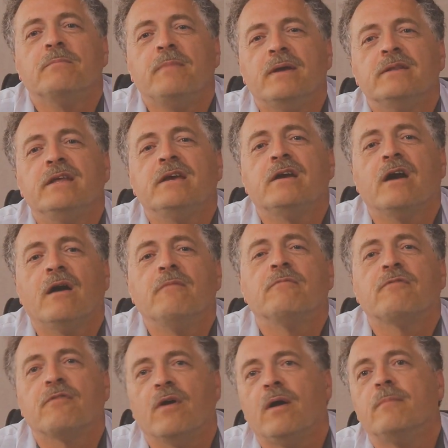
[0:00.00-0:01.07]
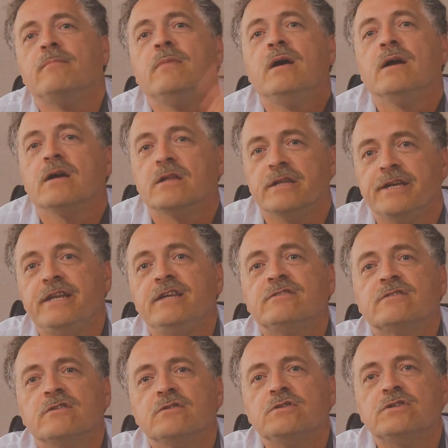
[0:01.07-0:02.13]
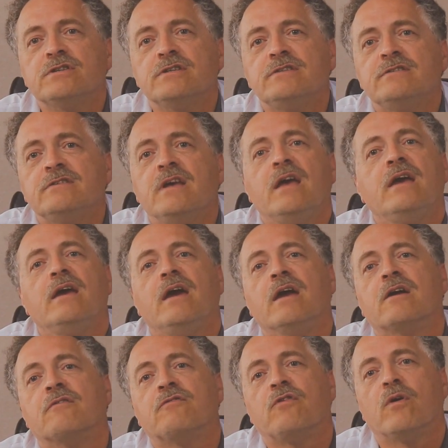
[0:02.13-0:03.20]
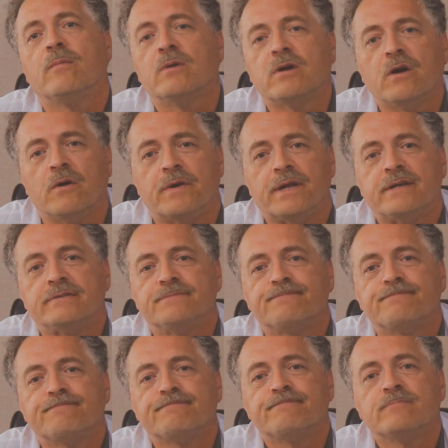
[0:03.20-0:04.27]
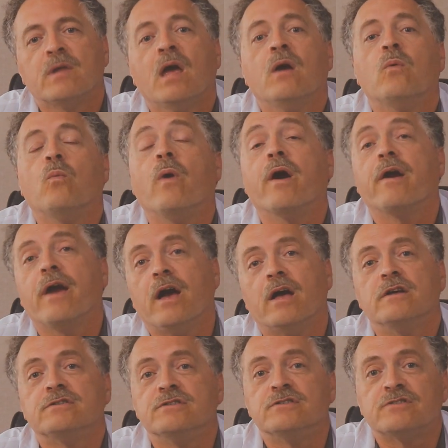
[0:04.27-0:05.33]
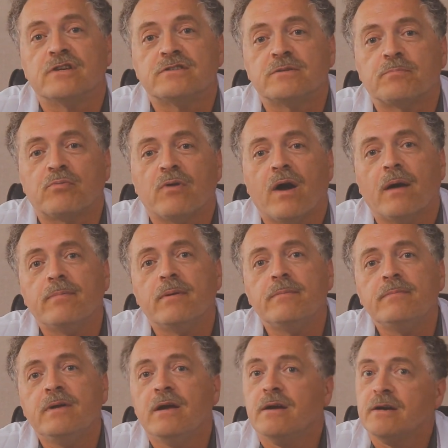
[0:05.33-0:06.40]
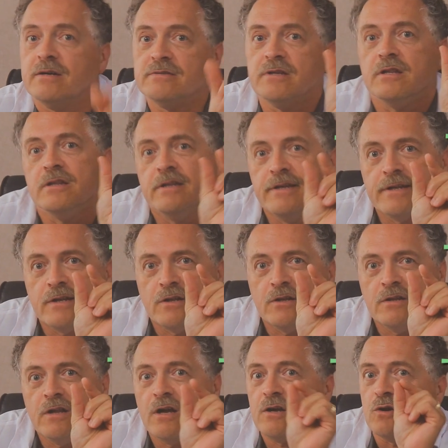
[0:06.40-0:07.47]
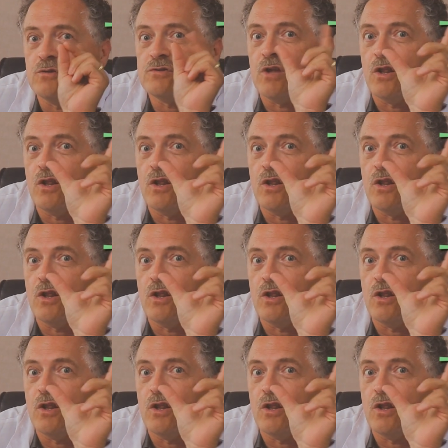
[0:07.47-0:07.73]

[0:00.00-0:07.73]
mainly come from cleaning solutions and conformal coatings. Why are halogens such a problem? Because a little goes a